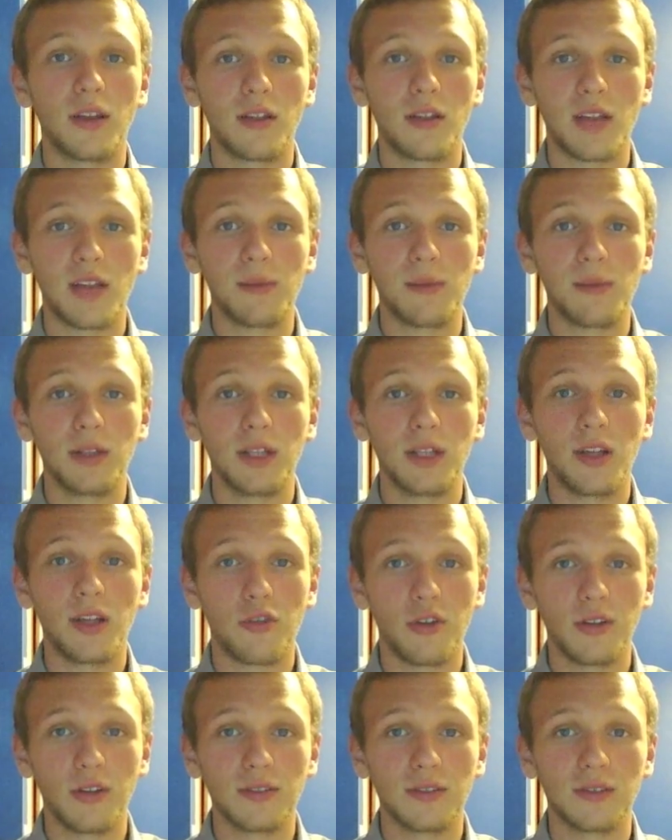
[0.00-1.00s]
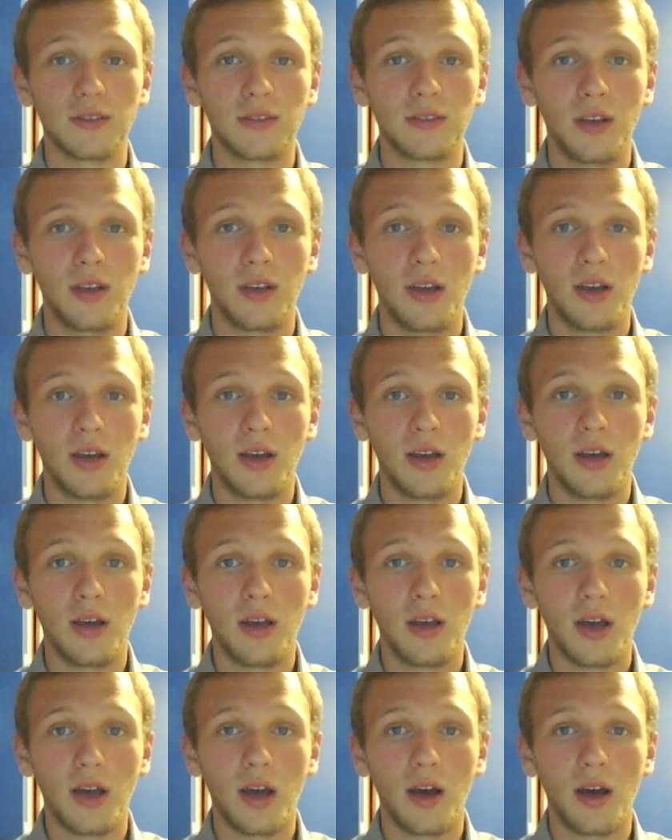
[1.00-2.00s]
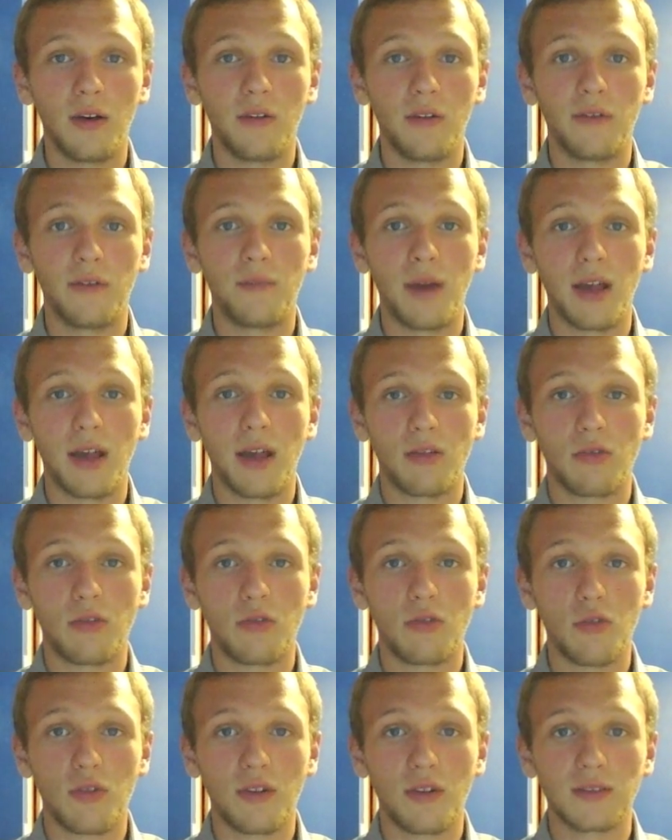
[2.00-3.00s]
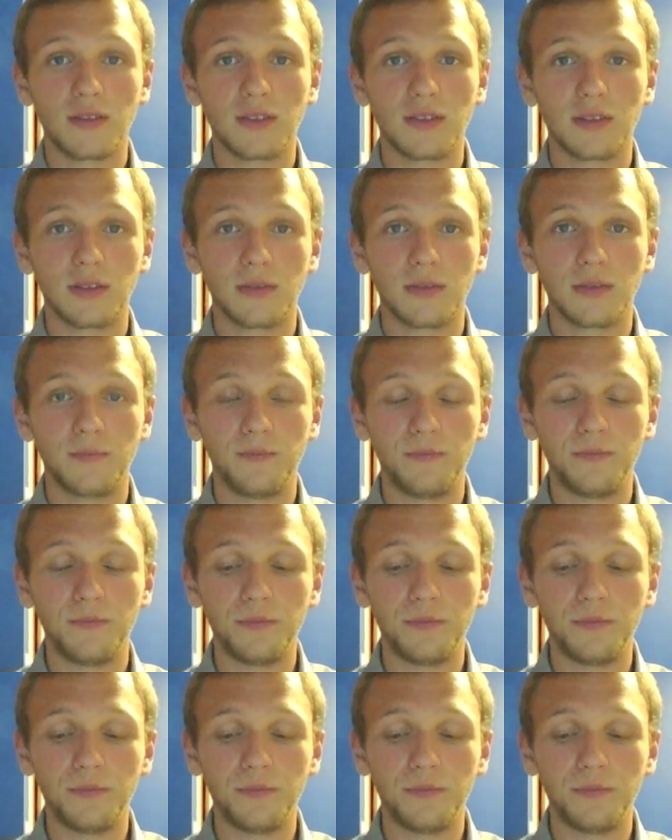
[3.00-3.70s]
state militias of Massachusetts,